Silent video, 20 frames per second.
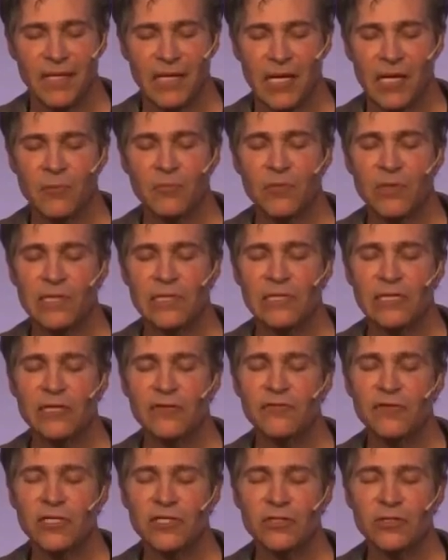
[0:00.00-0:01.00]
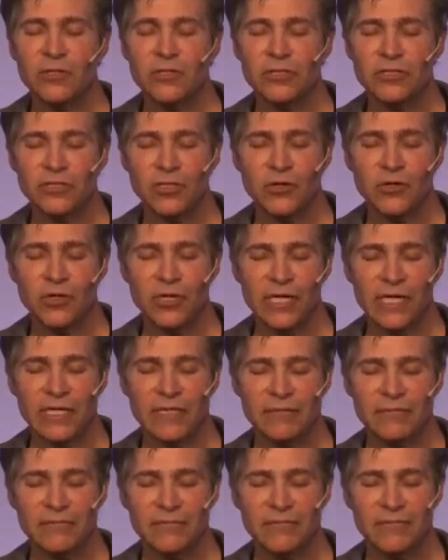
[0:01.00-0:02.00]
And we live in your
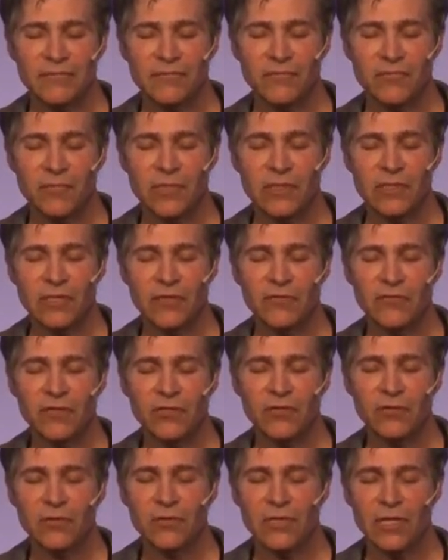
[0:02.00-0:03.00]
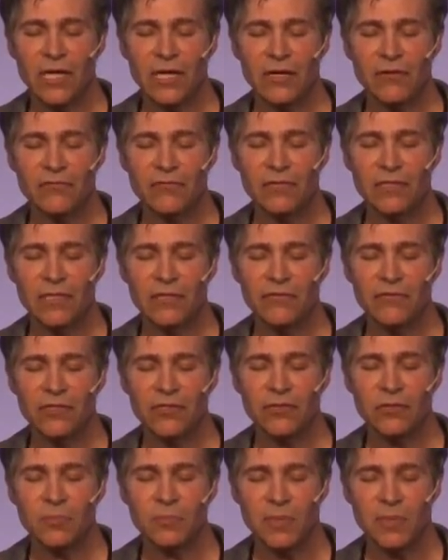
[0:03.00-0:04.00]
joy. We live in your love. We live in your